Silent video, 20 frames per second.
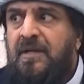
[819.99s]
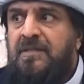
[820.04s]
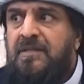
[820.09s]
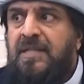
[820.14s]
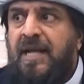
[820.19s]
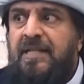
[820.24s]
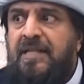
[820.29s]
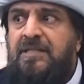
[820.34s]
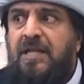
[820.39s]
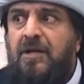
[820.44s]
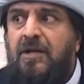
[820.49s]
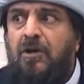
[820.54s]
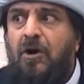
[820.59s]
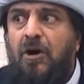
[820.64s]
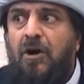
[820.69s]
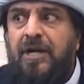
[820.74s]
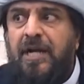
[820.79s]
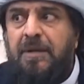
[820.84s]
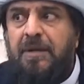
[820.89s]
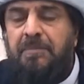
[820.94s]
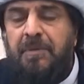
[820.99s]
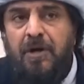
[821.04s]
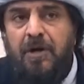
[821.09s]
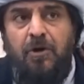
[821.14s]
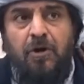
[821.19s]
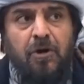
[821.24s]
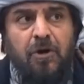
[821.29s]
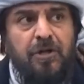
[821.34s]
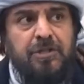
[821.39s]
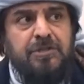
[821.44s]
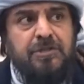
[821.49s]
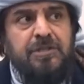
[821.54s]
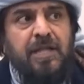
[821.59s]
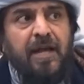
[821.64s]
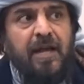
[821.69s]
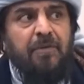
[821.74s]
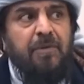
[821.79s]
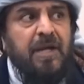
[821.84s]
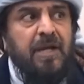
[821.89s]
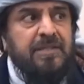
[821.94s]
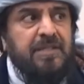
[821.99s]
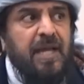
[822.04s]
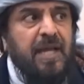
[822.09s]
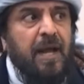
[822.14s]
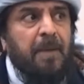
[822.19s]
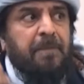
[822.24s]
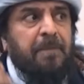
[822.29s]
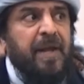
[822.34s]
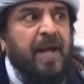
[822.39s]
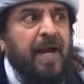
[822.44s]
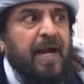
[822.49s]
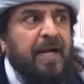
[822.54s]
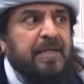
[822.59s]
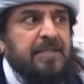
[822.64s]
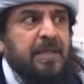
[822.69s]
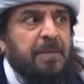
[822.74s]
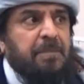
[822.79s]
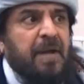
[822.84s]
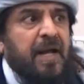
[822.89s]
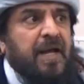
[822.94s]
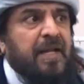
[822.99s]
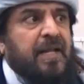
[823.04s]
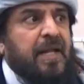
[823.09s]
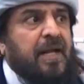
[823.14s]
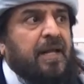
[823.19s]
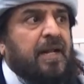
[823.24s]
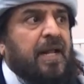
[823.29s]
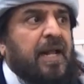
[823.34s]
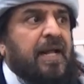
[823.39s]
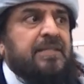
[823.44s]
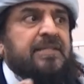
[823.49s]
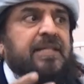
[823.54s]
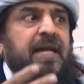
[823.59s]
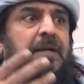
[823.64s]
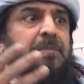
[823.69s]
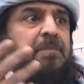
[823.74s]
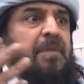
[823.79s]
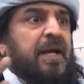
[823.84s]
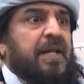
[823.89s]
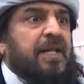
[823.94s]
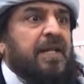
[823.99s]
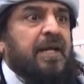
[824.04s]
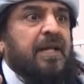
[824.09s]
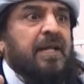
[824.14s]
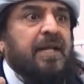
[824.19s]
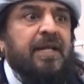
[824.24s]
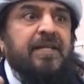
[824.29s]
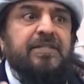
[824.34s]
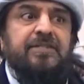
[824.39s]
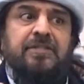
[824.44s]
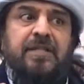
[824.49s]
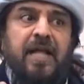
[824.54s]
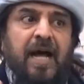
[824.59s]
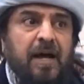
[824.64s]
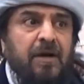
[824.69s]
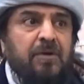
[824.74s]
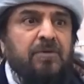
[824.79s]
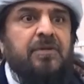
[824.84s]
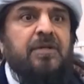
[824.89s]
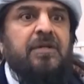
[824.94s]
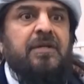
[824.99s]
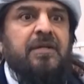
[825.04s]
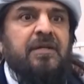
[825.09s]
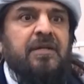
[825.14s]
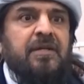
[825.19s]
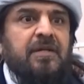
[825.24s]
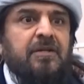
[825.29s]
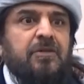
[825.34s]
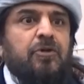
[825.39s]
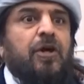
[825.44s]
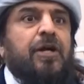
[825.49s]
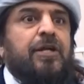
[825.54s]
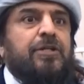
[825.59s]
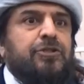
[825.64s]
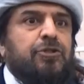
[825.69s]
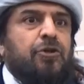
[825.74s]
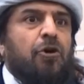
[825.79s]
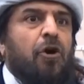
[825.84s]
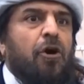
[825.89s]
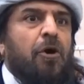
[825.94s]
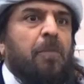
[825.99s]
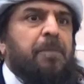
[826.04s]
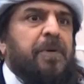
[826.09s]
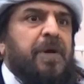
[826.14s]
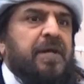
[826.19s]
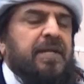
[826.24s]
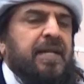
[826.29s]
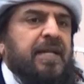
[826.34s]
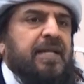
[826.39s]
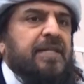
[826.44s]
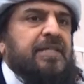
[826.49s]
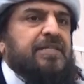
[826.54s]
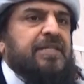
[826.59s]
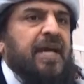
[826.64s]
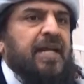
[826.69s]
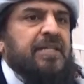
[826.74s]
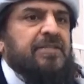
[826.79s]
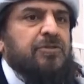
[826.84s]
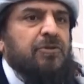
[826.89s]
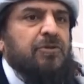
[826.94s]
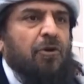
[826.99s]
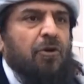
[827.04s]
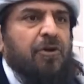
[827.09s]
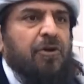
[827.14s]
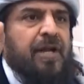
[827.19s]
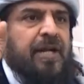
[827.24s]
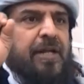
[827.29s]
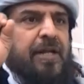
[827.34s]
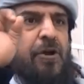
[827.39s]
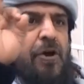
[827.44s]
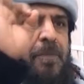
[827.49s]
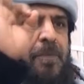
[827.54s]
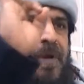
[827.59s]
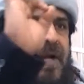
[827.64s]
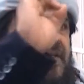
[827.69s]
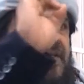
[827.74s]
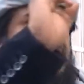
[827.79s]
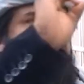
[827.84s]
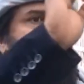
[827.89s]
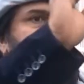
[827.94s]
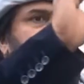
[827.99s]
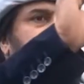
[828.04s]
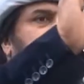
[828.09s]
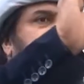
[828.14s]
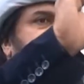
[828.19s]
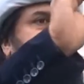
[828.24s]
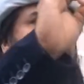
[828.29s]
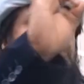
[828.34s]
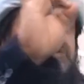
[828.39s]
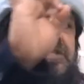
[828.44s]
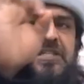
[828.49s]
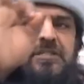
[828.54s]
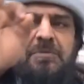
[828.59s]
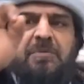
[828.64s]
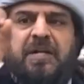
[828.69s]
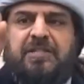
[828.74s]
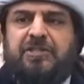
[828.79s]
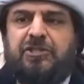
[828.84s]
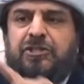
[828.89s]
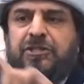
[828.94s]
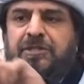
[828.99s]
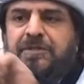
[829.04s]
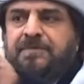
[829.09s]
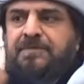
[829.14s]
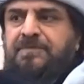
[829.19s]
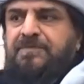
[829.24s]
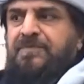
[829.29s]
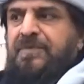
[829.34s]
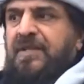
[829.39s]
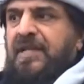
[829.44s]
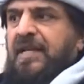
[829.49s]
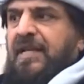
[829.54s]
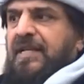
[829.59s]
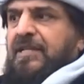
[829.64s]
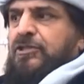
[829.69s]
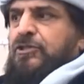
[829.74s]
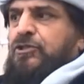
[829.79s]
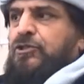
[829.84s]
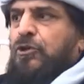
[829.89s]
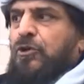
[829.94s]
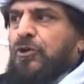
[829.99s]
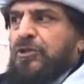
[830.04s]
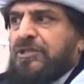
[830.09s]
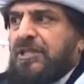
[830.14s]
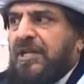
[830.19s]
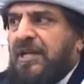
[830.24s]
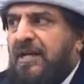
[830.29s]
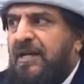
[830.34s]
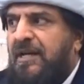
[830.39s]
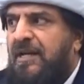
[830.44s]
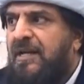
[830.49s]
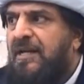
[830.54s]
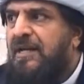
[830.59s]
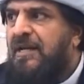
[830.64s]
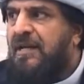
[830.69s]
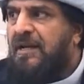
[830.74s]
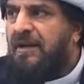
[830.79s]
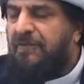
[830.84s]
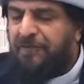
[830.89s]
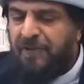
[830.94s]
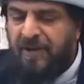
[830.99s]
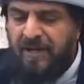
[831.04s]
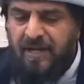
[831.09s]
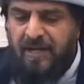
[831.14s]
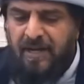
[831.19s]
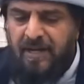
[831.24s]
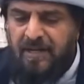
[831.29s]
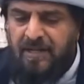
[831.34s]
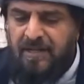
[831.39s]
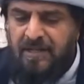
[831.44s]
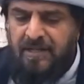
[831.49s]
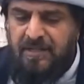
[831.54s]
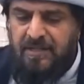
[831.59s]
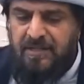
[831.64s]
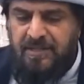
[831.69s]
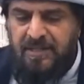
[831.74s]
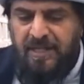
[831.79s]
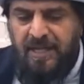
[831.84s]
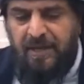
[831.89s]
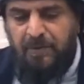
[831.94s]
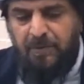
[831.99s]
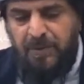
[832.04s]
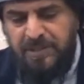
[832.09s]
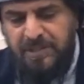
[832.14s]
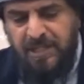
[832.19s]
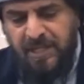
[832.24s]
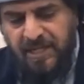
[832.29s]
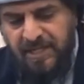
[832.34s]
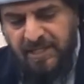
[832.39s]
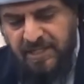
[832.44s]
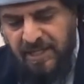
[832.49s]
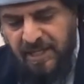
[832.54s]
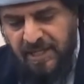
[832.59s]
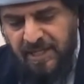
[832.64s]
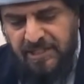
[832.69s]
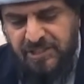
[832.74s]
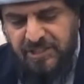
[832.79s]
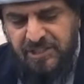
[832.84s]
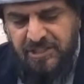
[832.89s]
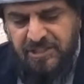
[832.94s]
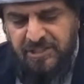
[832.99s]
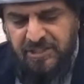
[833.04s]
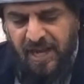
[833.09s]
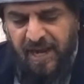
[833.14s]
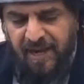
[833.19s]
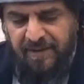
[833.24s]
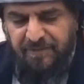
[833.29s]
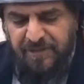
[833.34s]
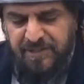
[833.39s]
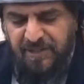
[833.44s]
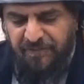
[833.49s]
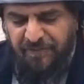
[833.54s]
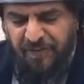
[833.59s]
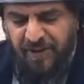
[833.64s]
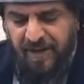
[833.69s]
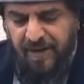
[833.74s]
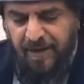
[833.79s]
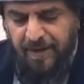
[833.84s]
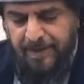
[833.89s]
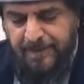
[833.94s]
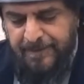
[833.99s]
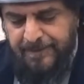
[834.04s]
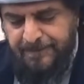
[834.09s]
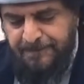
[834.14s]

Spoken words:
that the Gog and Magog, they are behind the barrier, and that barrier is now going to open, and it has already opened this much. He showed the finger there with the sign with the finger.